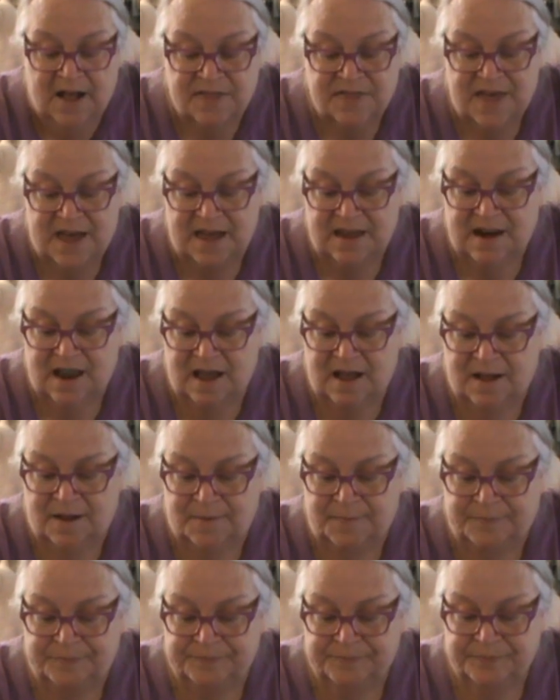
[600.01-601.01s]
that
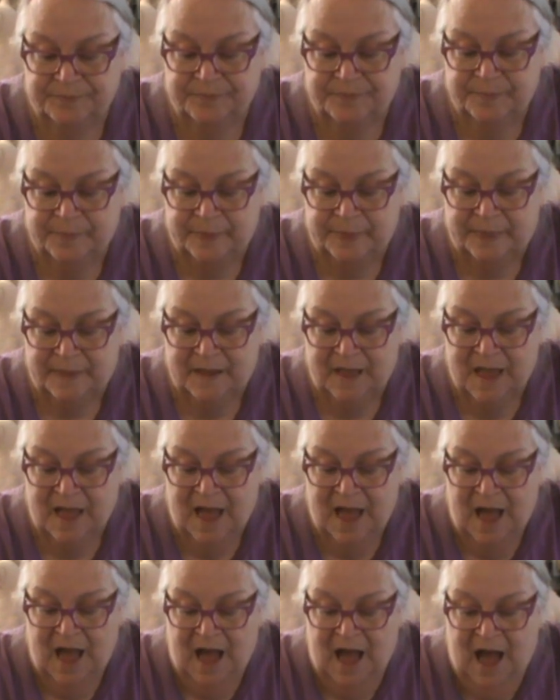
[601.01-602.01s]

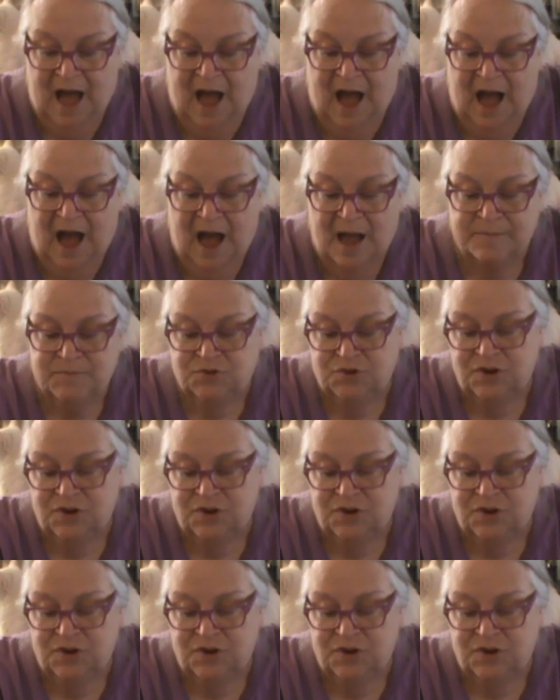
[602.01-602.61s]
I'm